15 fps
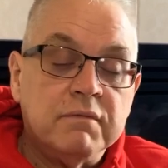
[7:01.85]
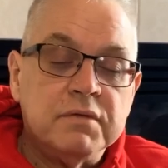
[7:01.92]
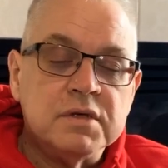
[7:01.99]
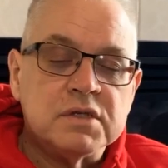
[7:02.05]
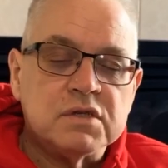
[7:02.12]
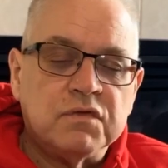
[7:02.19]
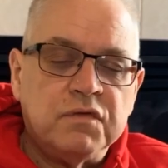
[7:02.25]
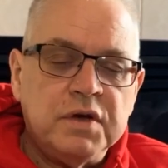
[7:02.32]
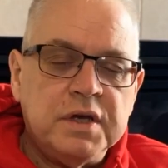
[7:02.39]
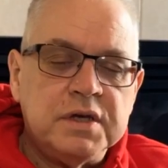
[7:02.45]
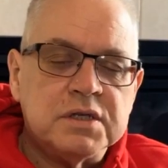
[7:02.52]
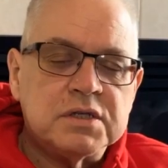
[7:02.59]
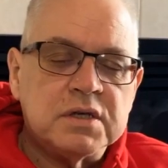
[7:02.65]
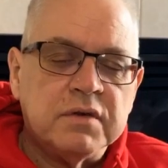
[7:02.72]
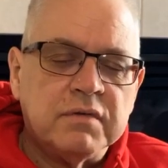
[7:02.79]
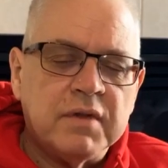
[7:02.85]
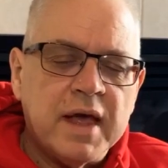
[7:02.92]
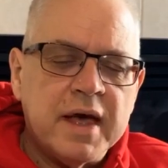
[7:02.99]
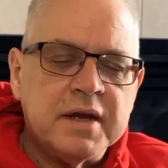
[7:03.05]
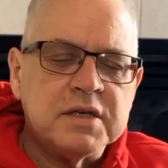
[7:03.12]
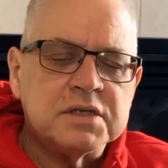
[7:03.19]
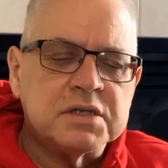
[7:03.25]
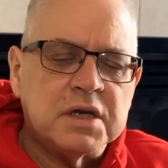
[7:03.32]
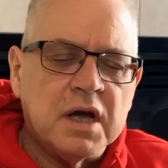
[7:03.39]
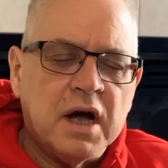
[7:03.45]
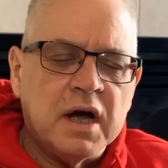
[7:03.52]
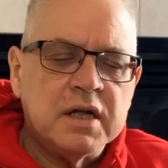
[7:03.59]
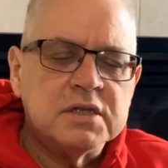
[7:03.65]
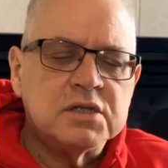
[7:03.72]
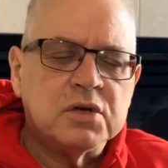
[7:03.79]
this feast, and that is
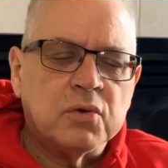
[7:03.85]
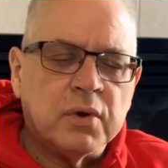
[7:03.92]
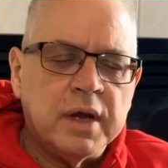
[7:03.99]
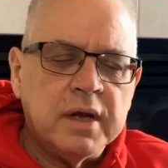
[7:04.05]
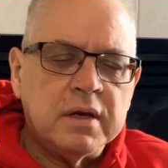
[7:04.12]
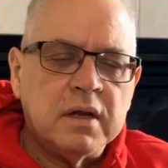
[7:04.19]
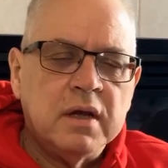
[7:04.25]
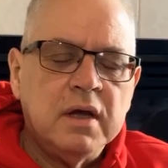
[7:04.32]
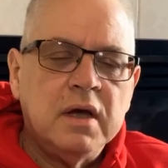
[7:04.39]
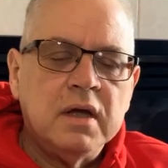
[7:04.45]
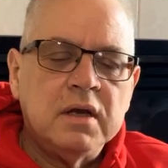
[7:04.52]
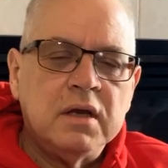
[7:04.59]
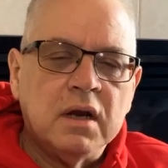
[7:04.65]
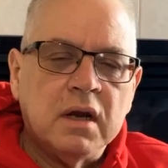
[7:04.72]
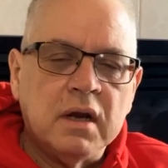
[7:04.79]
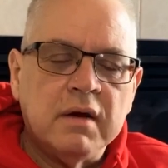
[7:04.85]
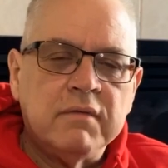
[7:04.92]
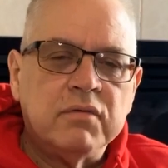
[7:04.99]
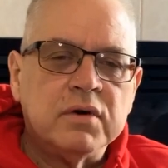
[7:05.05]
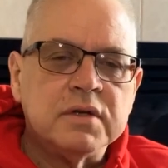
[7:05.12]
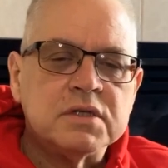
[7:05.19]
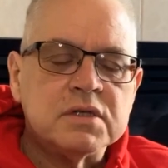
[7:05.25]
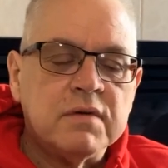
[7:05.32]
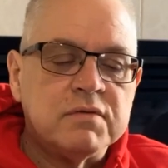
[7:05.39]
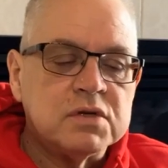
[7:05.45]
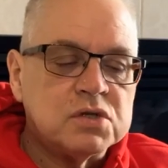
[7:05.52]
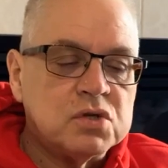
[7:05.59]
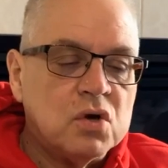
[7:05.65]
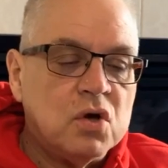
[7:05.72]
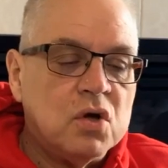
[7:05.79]
God's great deliverance of
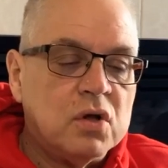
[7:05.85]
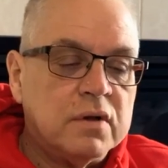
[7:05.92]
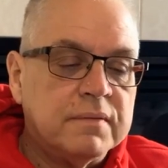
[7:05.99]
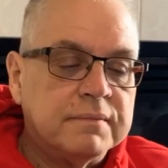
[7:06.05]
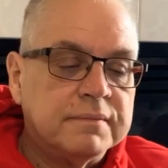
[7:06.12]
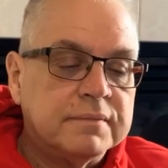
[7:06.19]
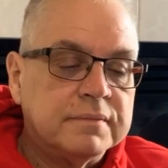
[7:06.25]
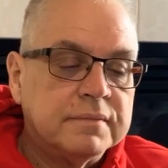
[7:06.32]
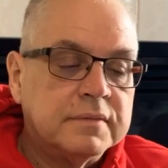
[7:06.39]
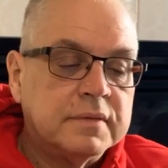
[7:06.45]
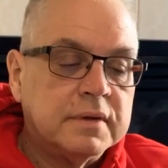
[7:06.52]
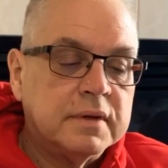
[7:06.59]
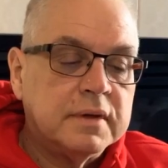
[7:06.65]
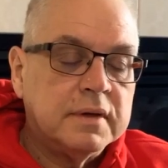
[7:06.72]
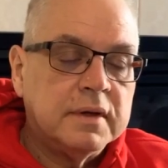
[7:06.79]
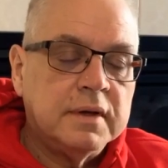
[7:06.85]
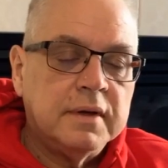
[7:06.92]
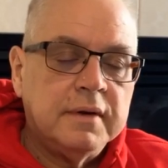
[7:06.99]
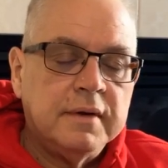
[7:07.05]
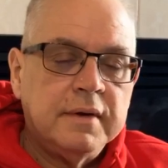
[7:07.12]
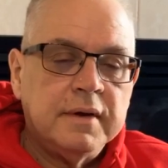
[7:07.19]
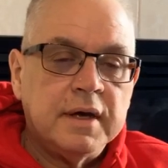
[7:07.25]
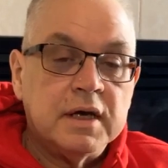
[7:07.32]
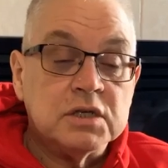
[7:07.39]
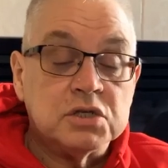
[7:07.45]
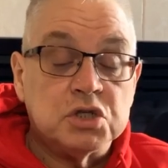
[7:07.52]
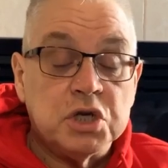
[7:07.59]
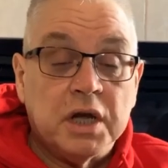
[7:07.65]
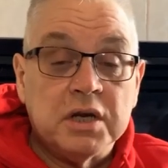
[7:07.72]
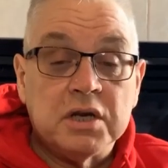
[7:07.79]
us all. As
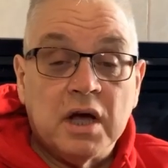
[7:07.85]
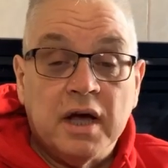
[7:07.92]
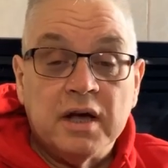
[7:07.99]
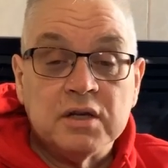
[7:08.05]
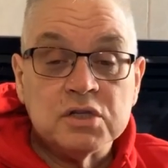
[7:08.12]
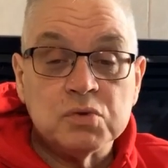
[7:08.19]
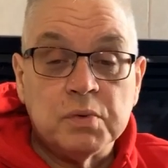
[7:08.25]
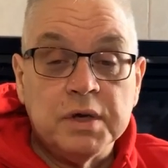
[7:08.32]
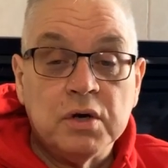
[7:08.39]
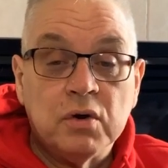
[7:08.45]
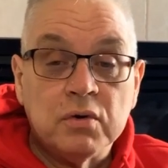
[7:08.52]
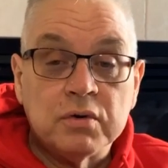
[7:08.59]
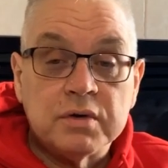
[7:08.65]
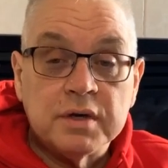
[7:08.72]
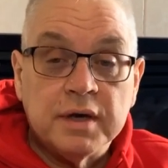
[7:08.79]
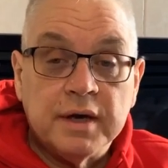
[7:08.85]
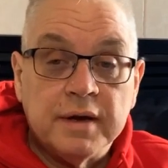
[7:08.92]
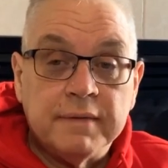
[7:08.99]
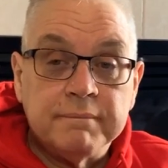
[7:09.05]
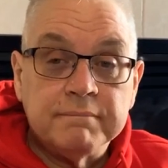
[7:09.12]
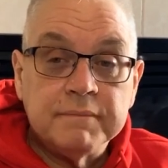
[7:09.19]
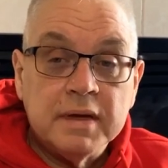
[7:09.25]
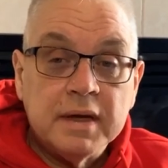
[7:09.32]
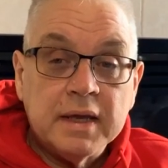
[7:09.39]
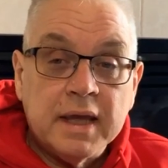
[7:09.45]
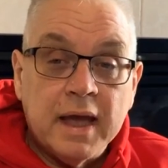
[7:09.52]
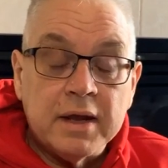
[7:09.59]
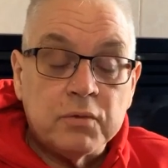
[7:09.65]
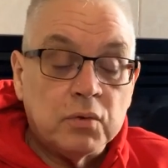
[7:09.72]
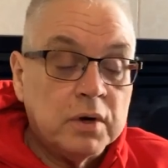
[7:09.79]
Gentiles, we don't
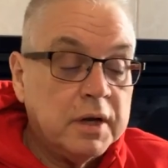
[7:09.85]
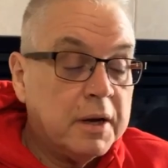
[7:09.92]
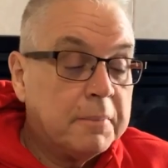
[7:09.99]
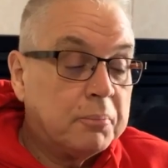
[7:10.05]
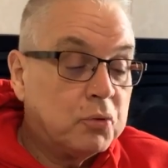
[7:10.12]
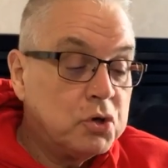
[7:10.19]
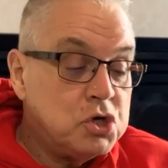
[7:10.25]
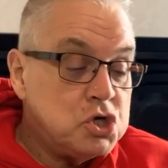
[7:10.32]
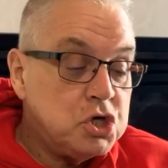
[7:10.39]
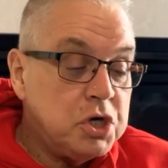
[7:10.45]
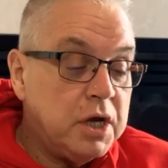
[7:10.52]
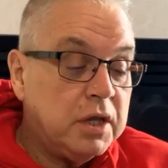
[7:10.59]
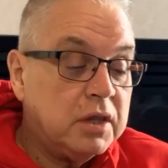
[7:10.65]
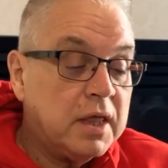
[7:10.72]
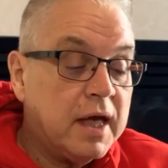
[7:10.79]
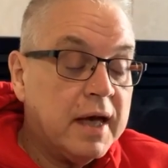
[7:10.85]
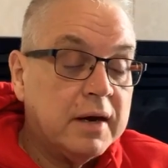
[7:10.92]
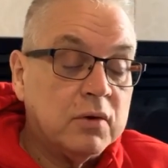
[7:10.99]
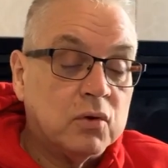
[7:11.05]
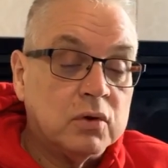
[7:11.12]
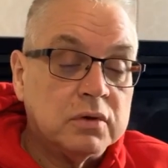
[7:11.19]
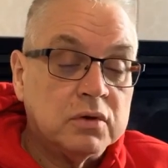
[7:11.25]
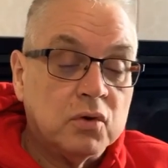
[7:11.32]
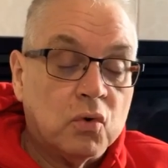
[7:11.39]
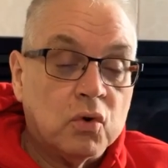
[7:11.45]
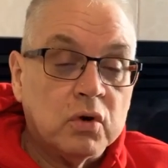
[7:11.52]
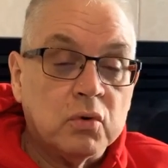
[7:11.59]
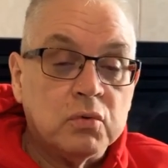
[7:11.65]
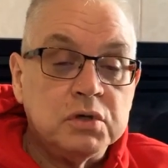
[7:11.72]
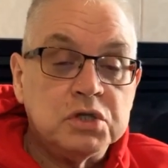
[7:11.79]
can't really appreciate that, nor
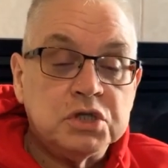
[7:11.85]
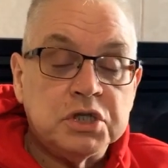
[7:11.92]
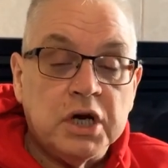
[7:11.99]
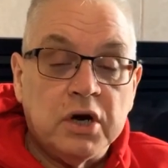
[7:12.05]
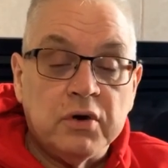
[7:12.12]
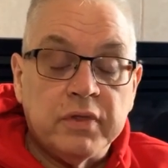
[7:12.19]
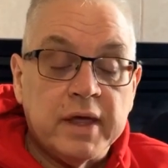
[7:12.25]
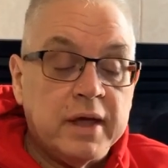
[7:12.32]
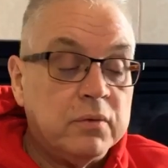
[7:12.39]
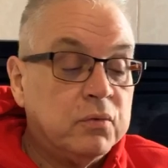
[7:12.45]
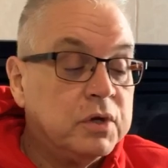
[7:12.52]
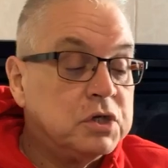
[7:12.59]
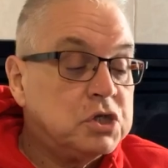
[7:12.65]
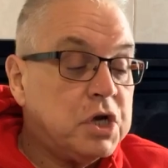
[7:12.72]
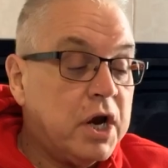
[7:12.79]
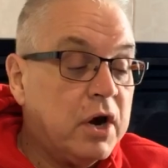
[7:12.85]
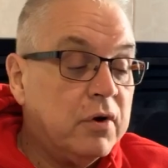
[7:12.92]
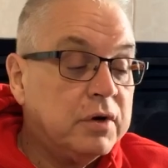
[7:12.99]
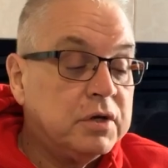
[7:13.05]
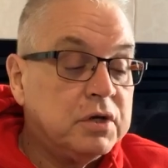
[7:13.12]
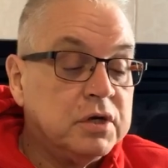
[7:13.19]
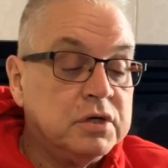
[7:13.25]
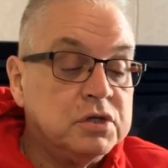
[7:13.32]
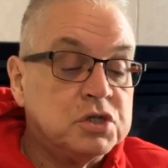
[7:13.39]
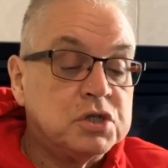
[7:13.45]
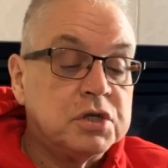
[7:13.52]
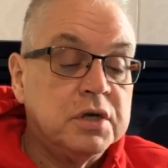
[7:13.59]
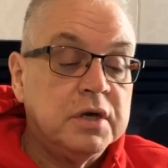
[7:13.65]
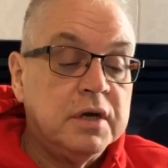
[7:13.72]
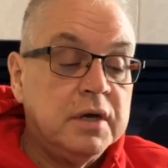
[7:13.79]
do we share that rich heritage
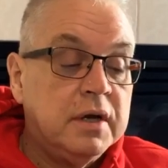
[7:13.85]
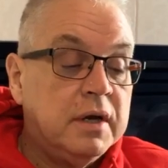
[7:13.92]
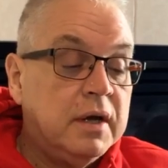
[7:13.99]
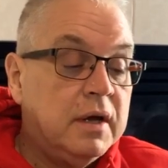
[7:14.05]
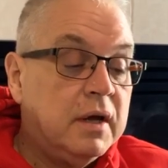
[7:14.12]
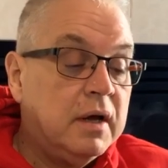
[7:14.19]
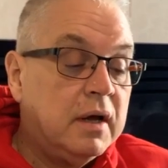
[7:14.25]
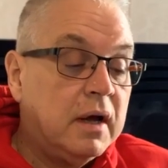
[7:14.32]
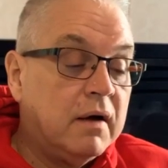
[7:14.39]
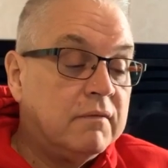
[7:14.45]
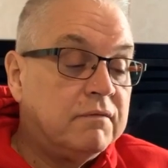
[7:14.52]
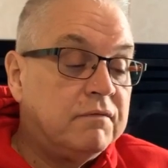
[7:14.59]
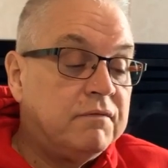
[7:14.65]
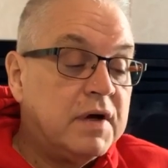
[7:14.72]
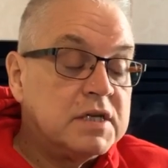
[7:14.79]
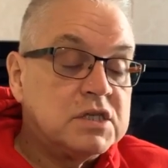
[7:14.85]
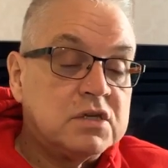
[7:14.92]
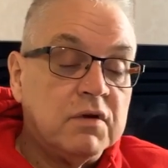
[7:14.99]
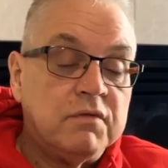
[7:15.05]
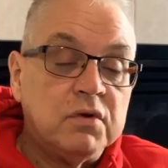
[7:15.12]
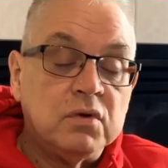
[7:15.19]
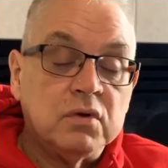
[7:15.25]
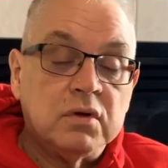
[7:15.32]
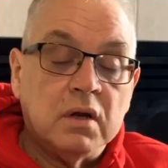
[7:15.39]
of festal